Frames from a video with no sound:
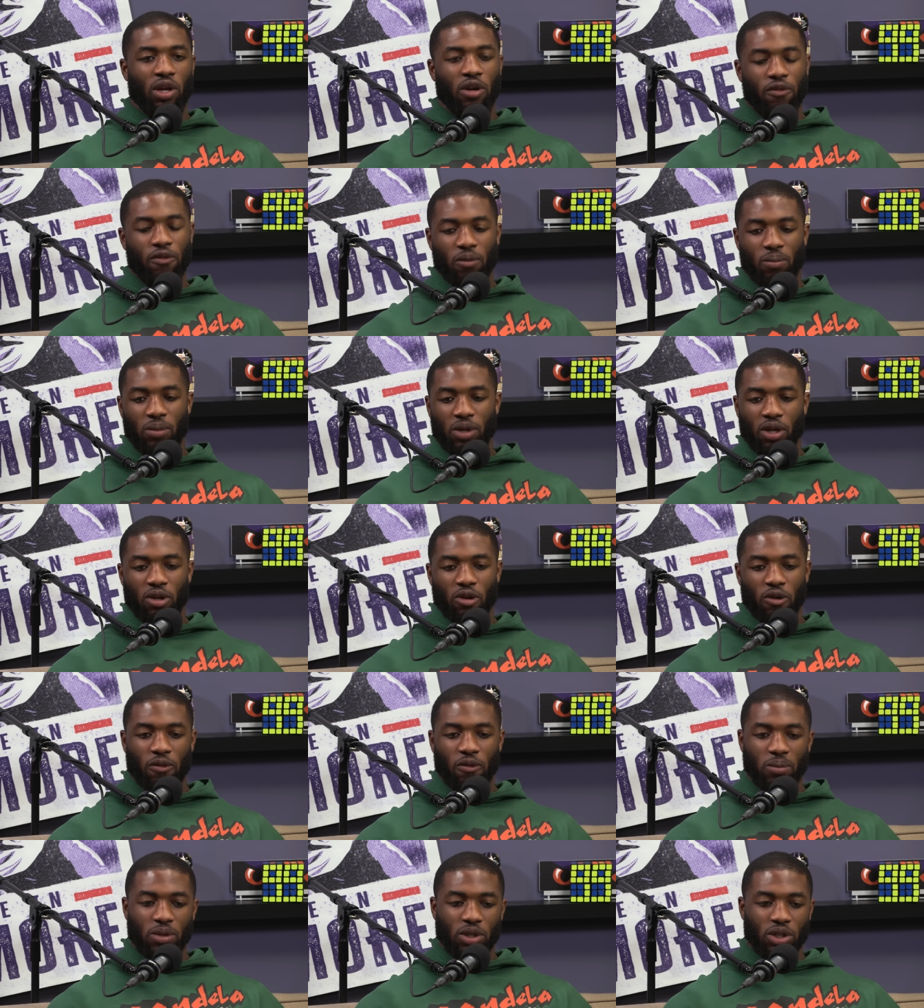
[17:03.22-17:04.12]
there for me, you
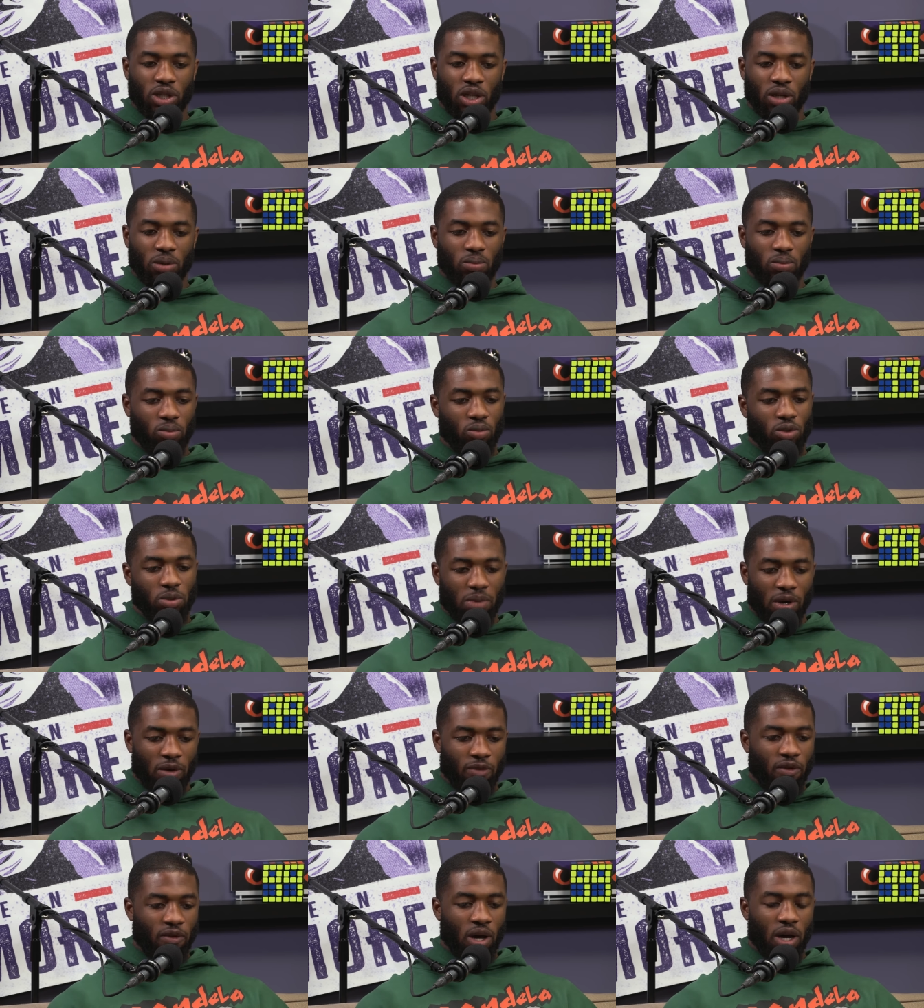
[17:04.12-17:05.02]
know, from the jump. Was
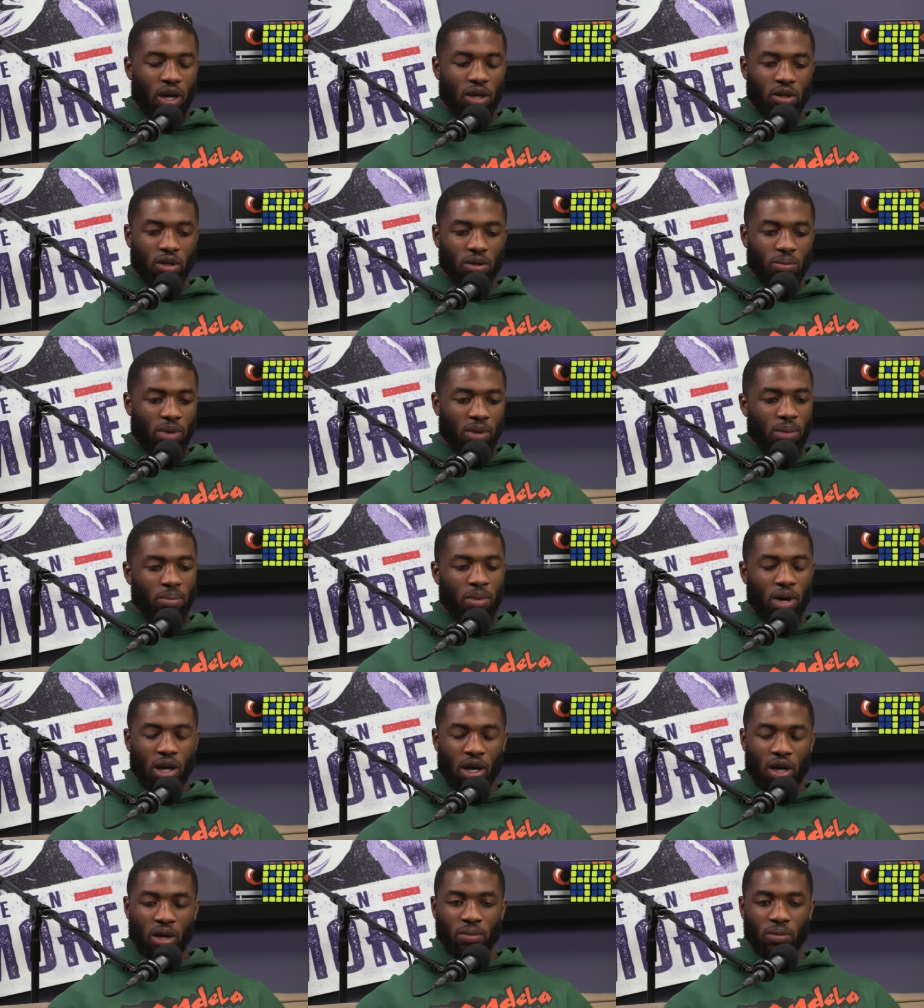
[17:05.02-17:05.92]
my father, my
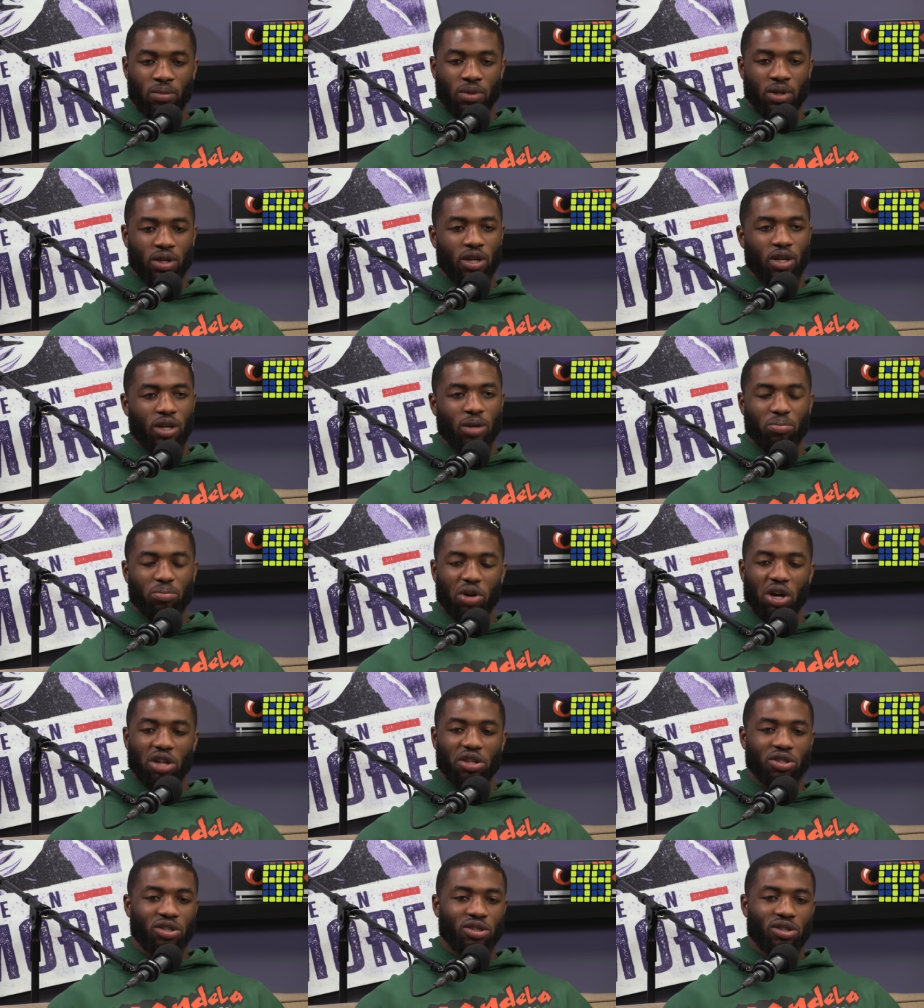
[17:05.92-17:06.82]
mom,
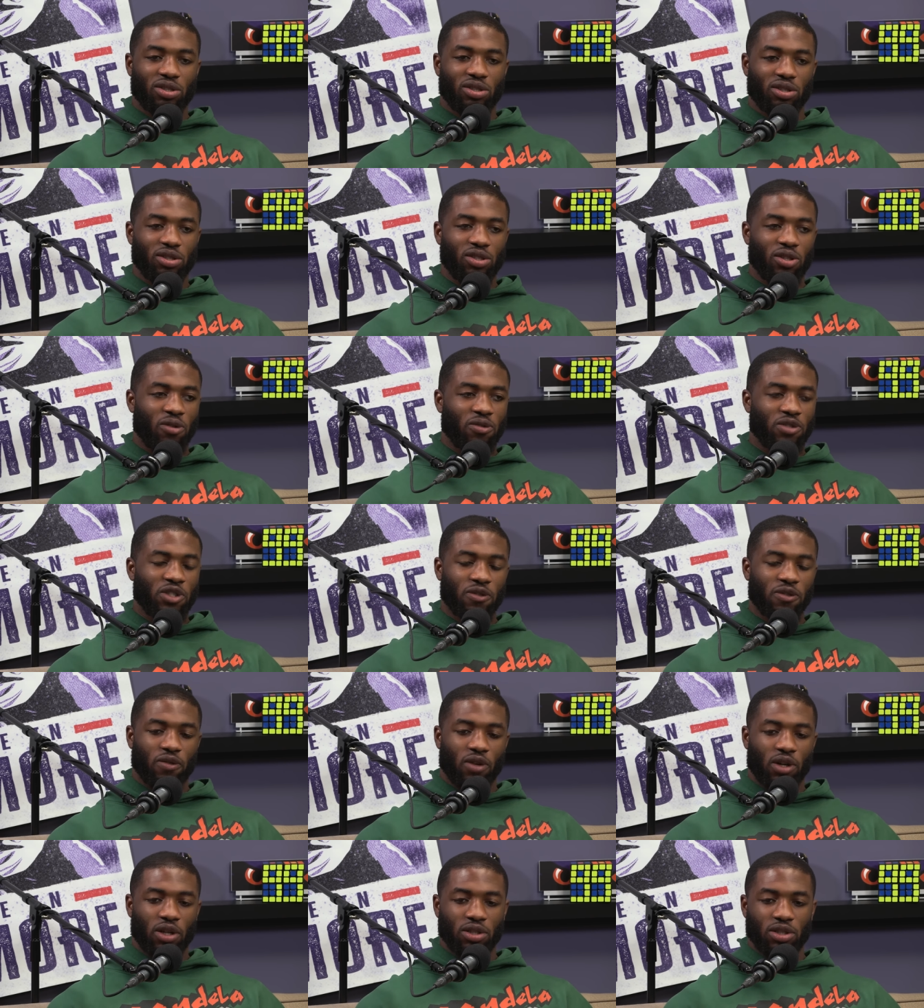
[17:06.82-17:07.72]
brothers, you know,
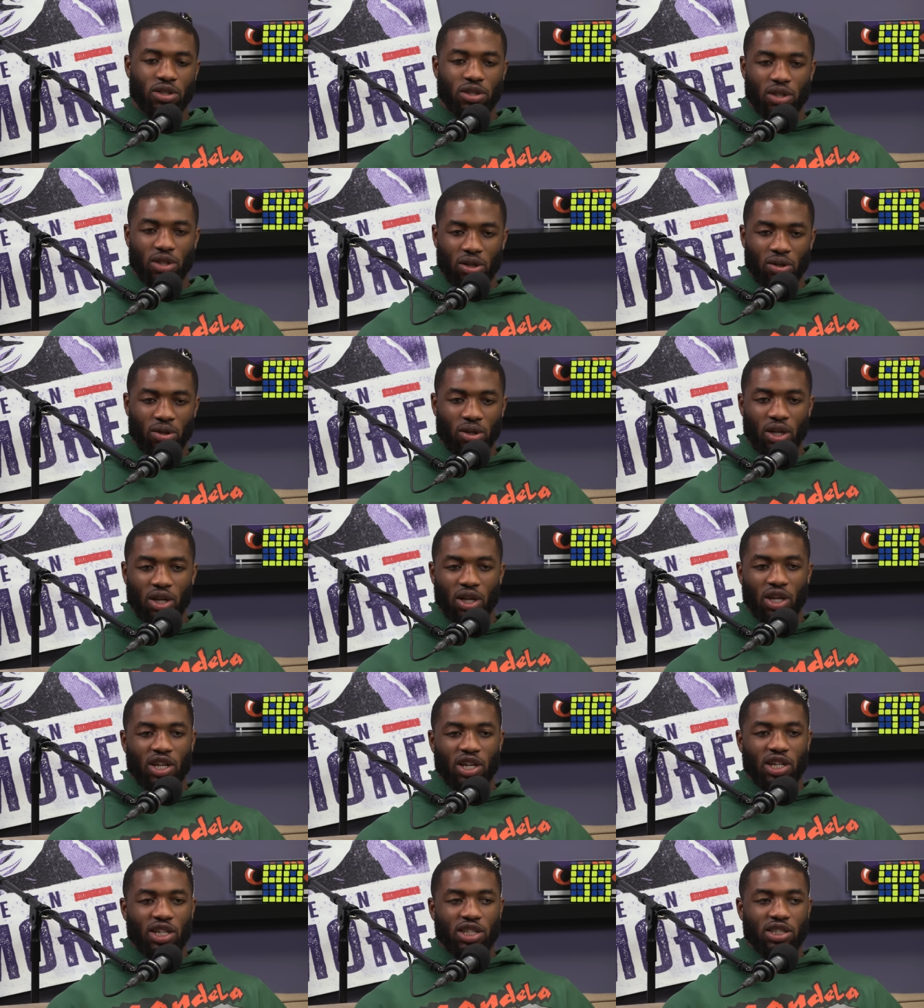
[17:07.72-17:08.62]
just friends, you know,
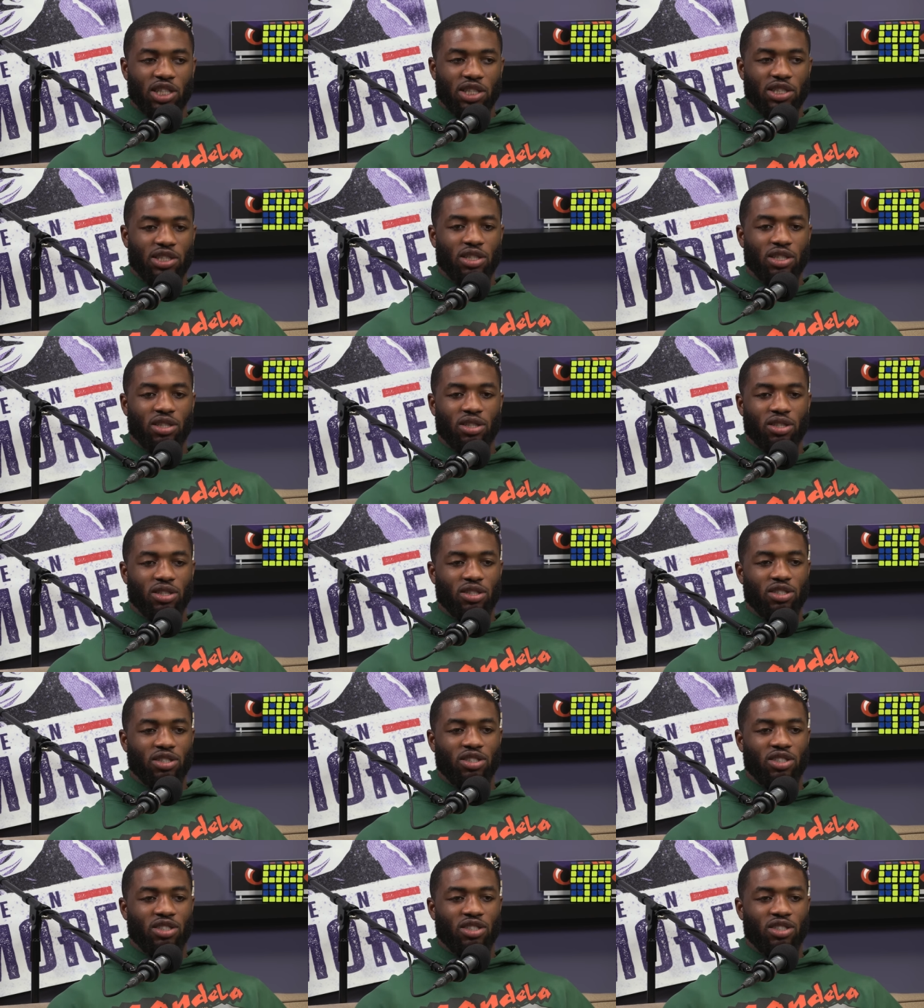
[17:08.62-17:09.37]
mm. just to